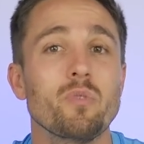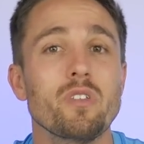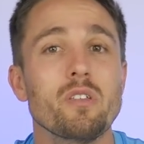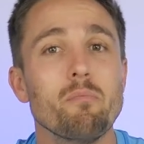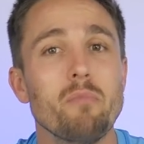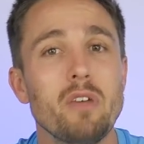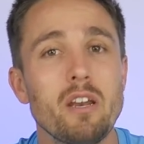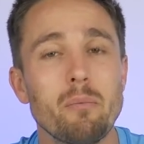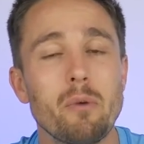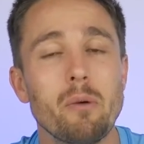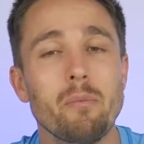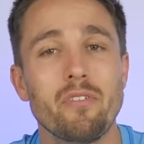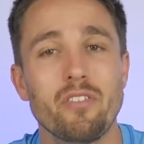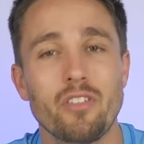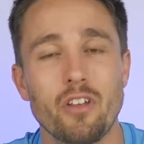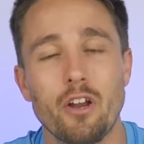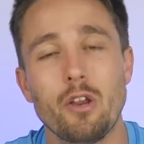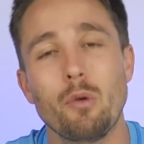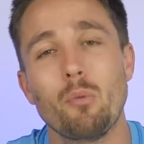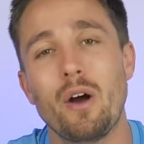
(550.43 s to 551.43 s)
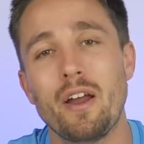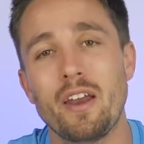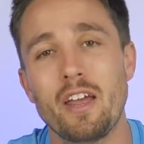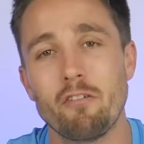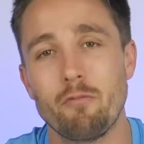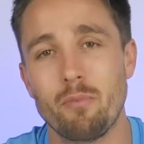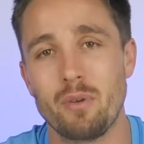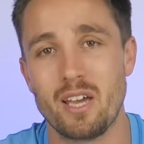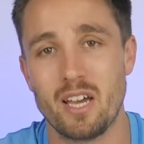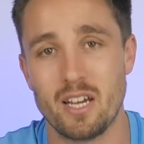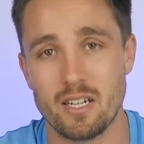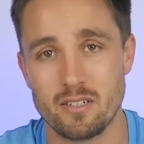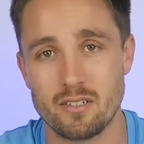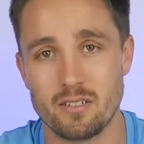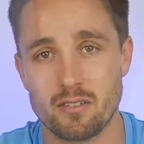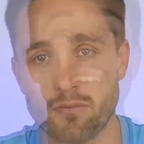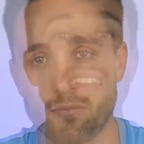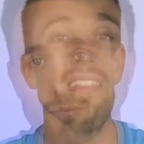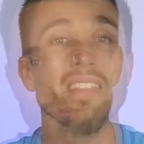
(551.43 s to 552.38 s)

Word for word: with a minimum of 31 FPS.